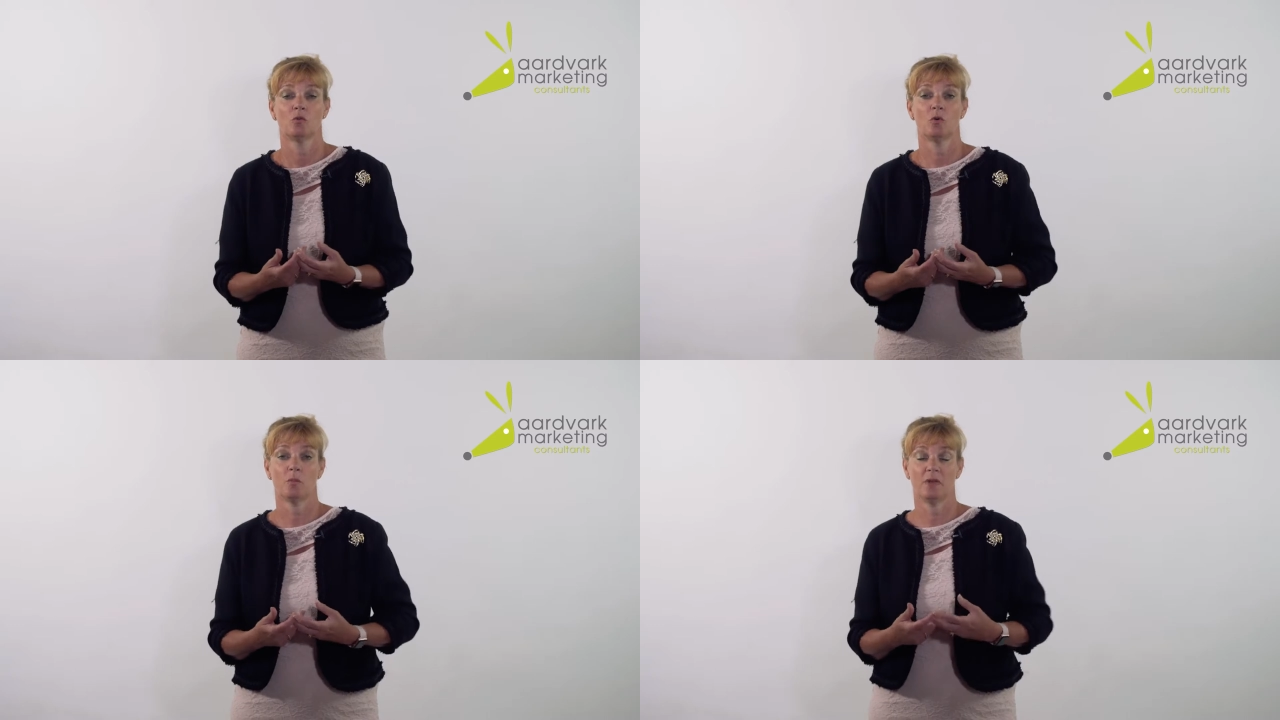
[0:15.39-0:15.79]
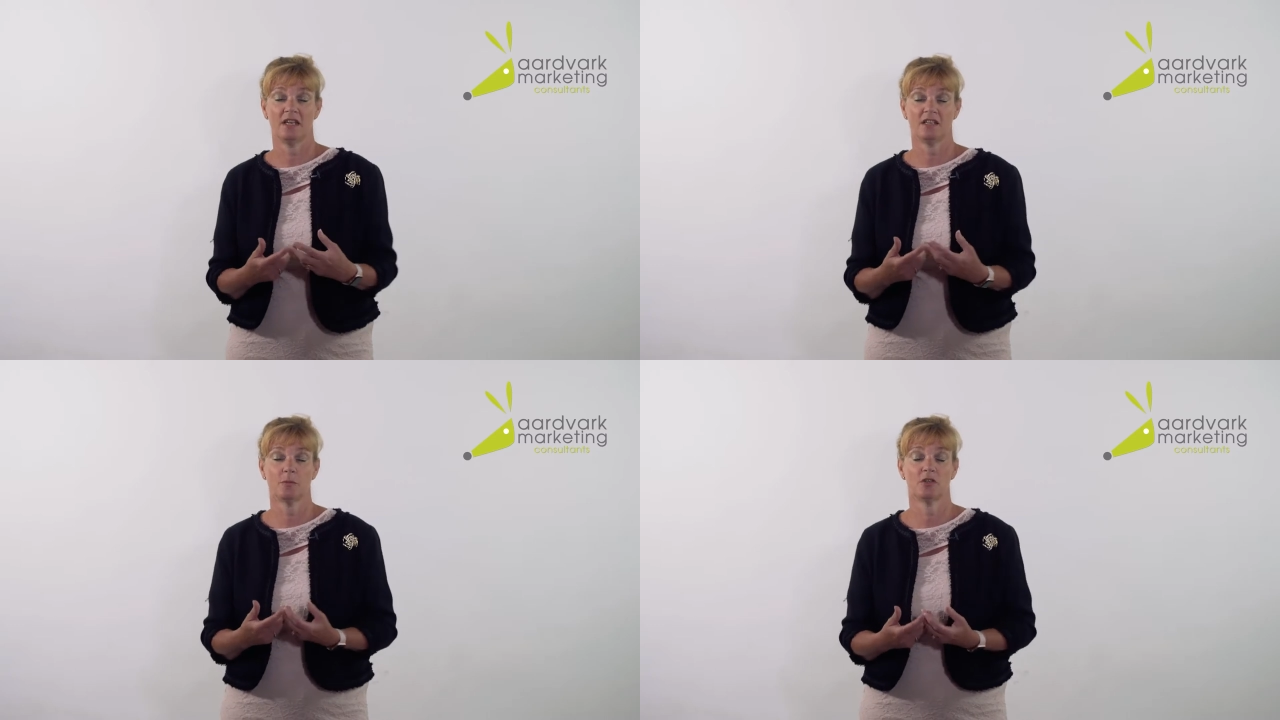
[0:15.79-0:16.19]
what we
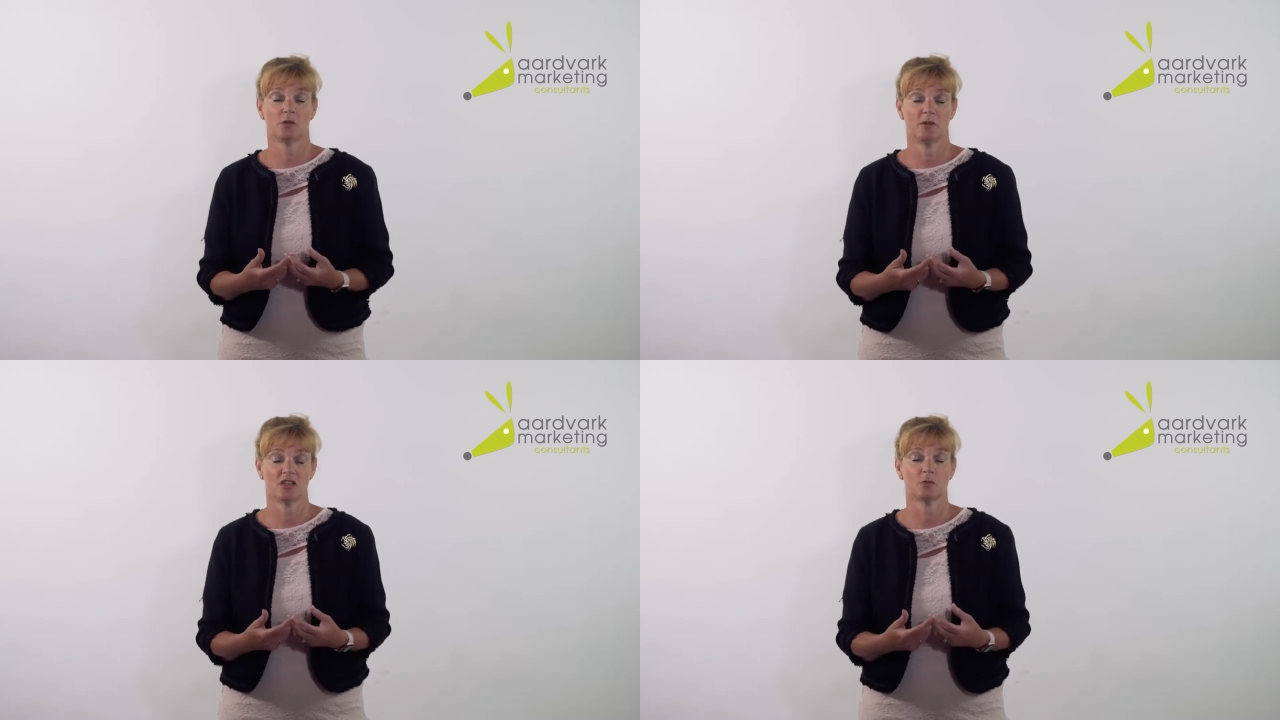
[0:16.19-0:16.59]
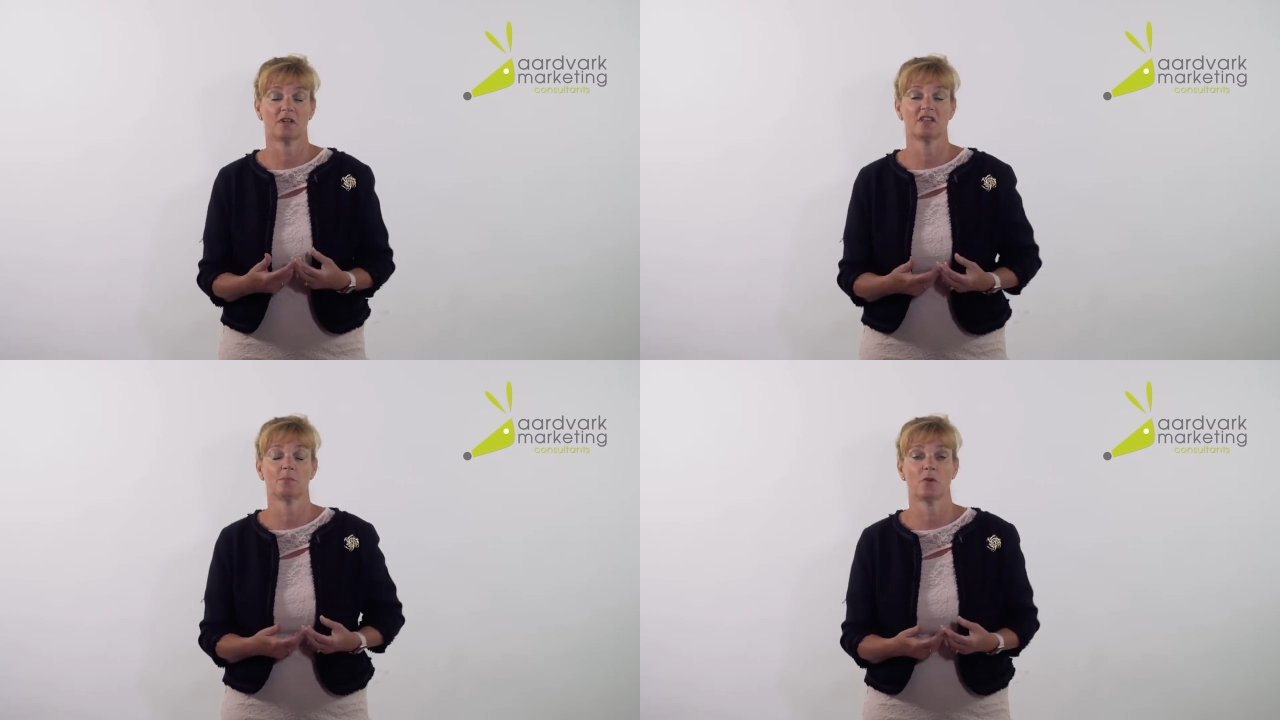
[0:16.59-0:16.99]
need to be doing is
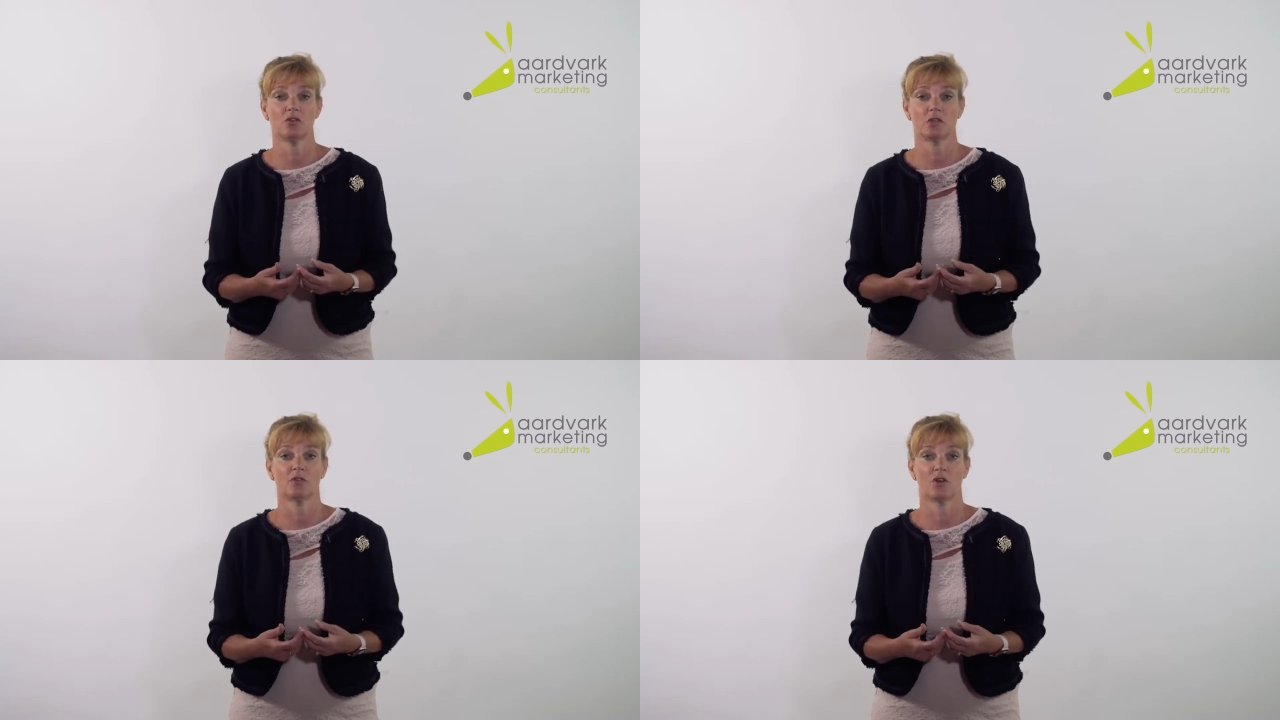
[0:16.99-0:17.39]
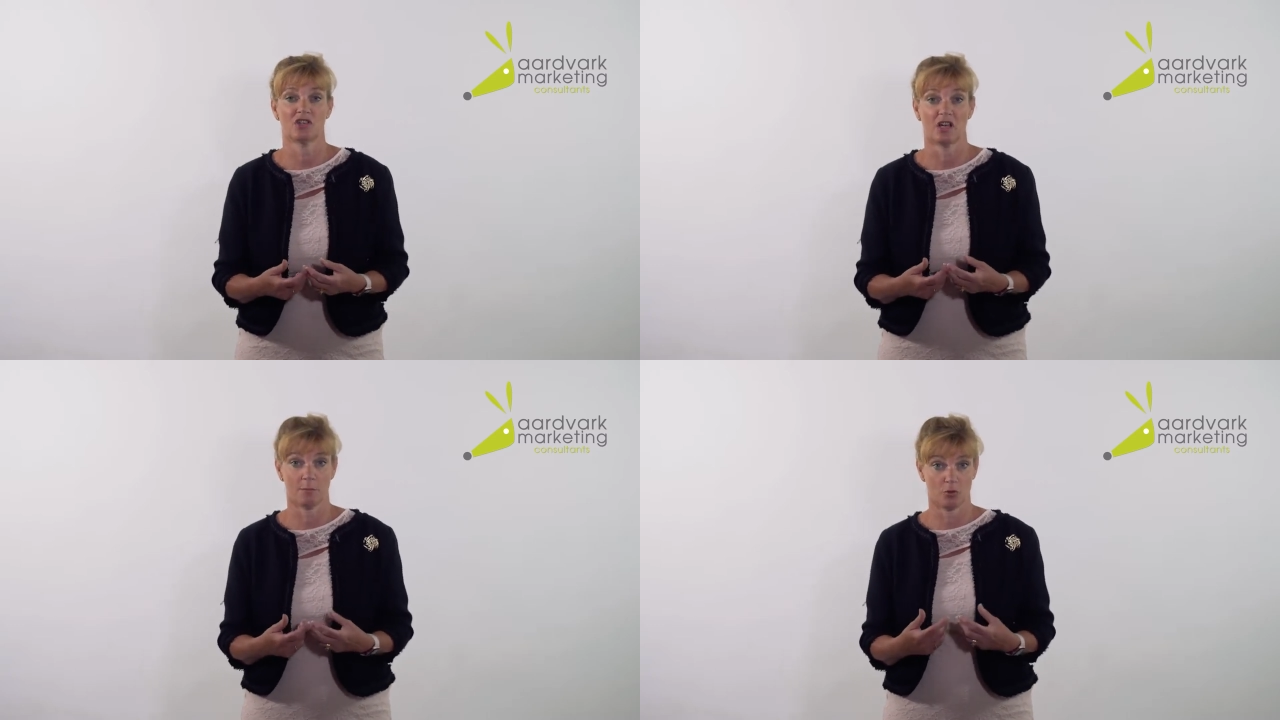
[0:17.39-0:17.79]
spending most of our
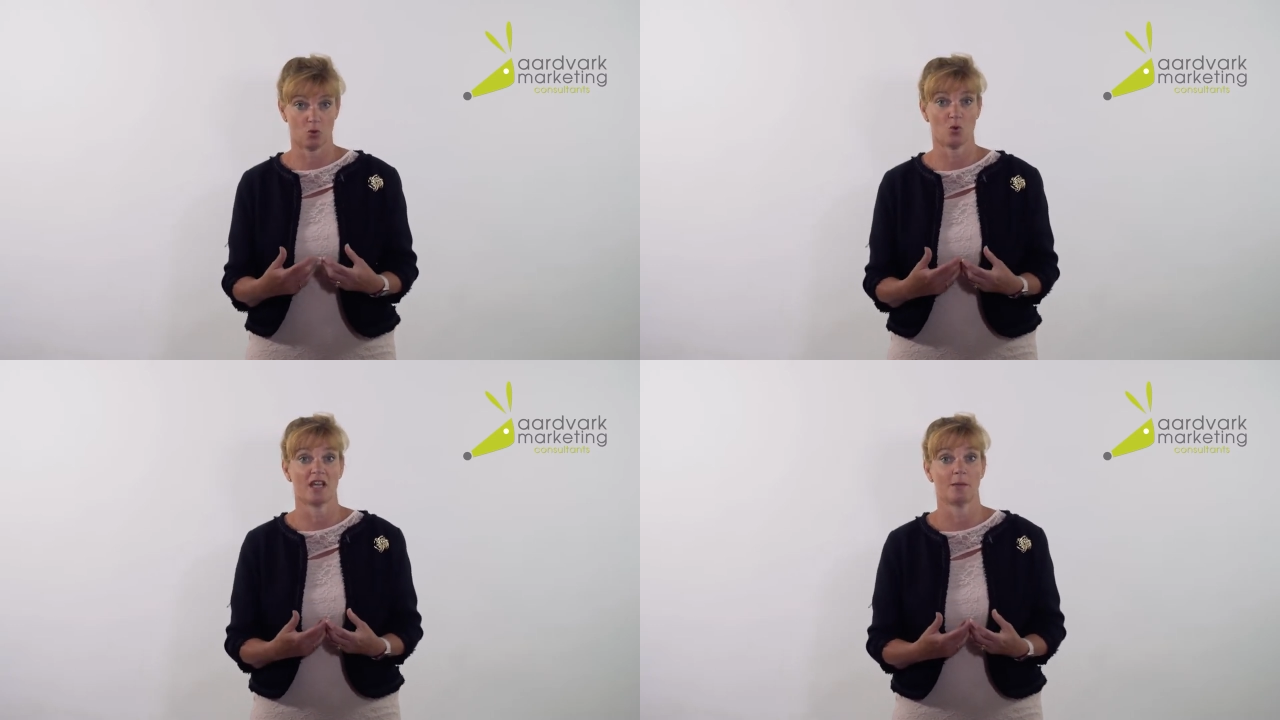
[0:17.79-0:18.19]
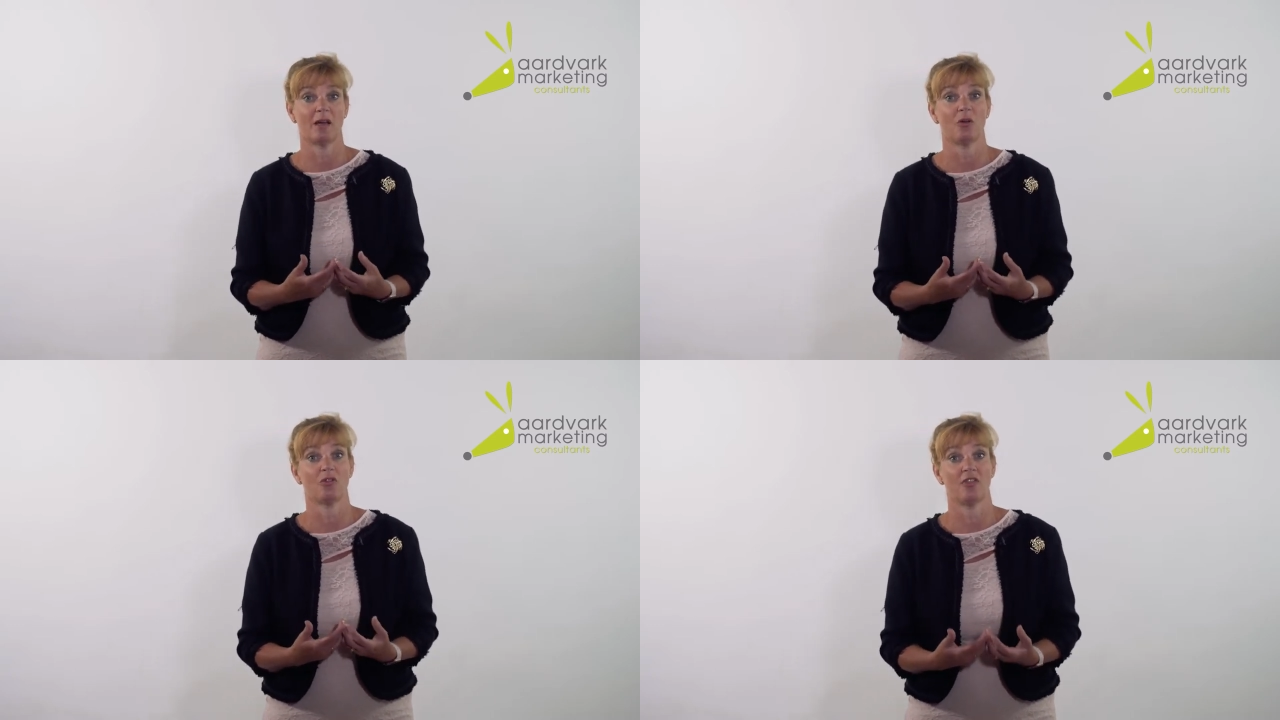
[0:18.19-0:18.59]
time talking
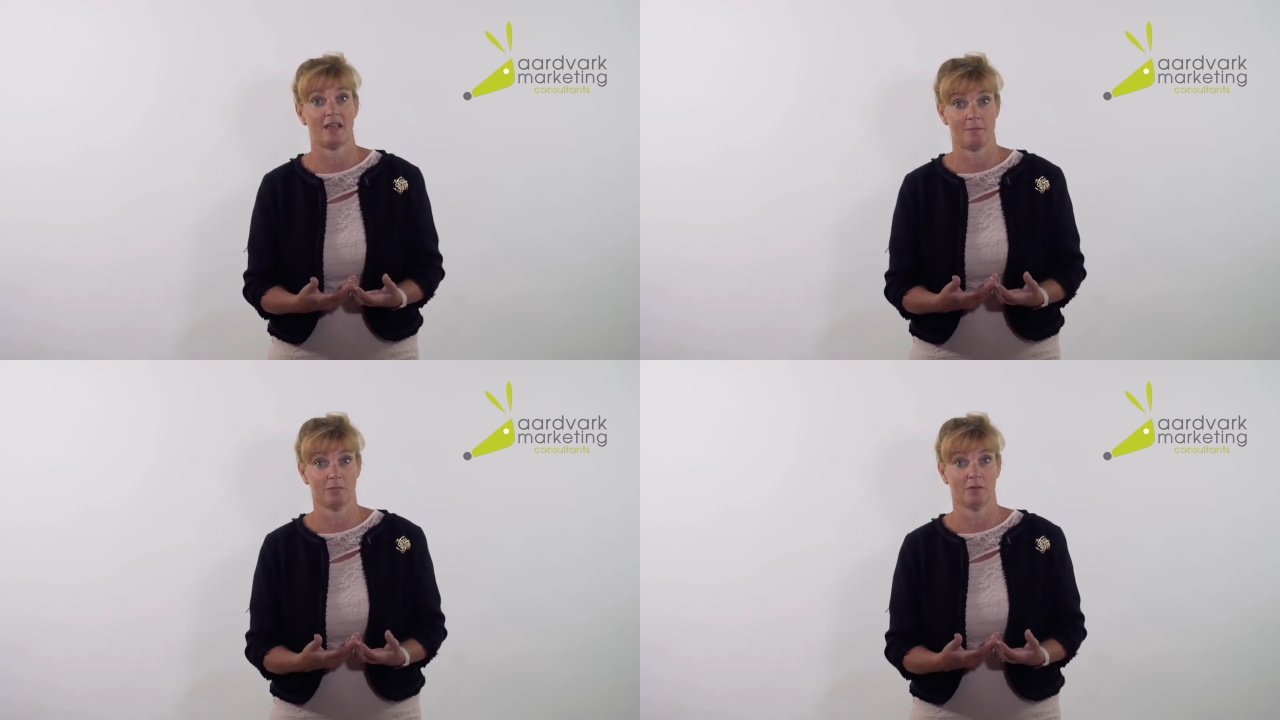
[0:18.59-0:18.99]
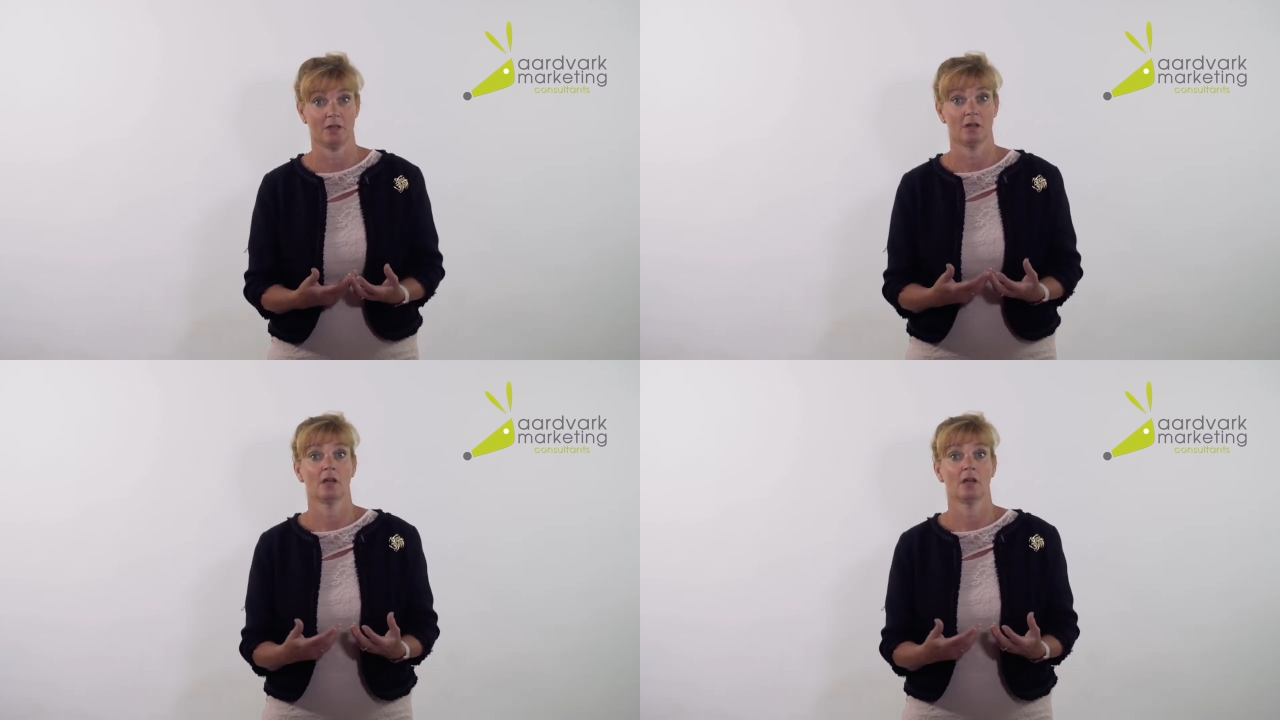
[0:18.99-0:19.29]
about them,